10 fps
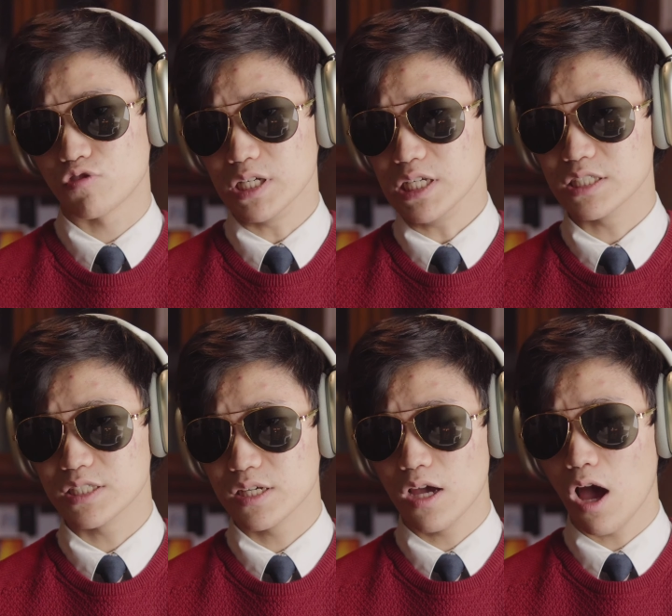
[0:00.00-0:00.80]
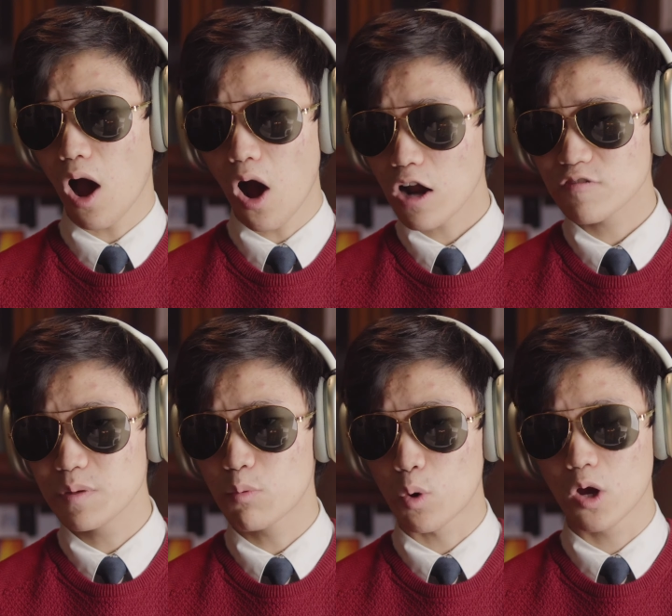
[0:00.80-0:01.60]
released, a lot of
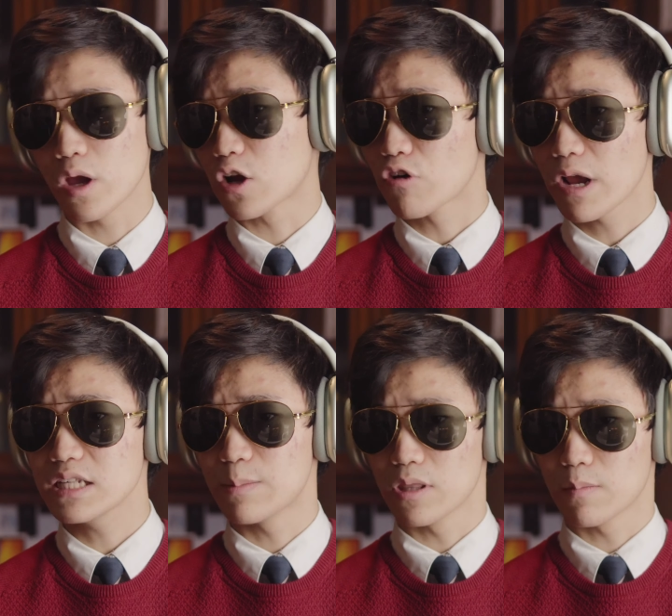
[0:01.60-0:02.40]
people were going crazy about the